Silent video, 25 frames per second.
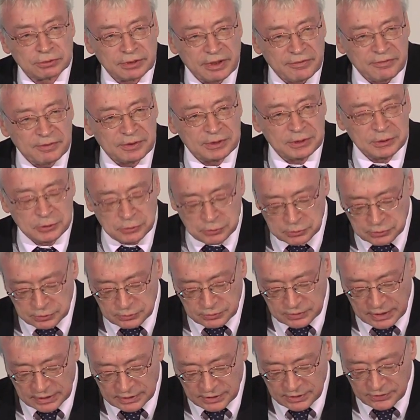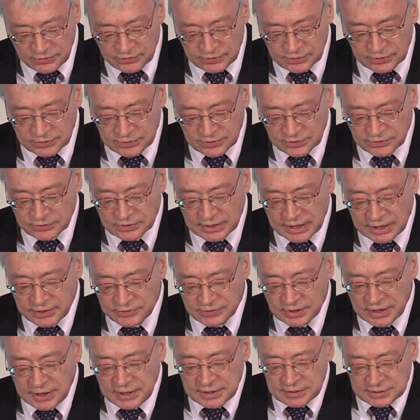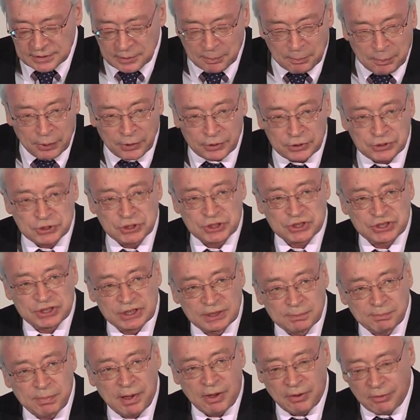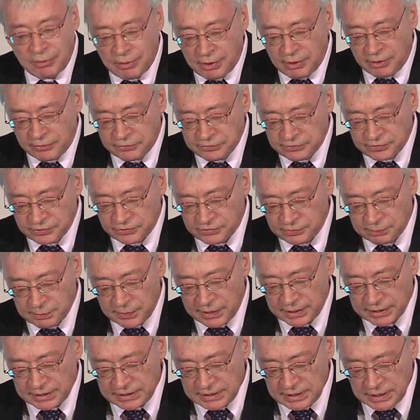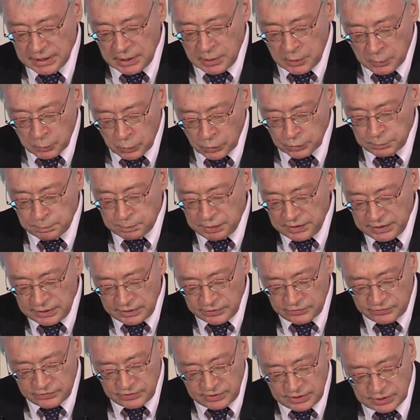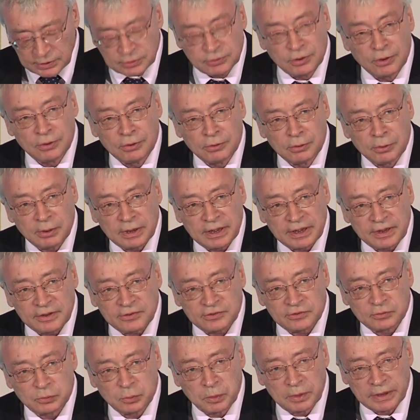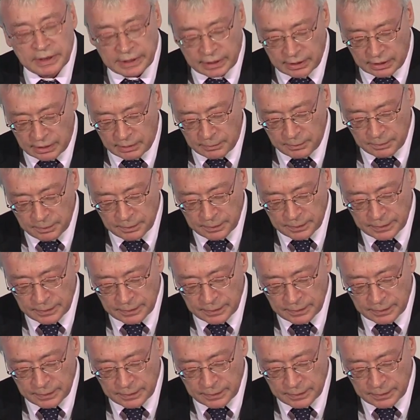revenue, that is in this case the purchasing power of this money, would be zero as well.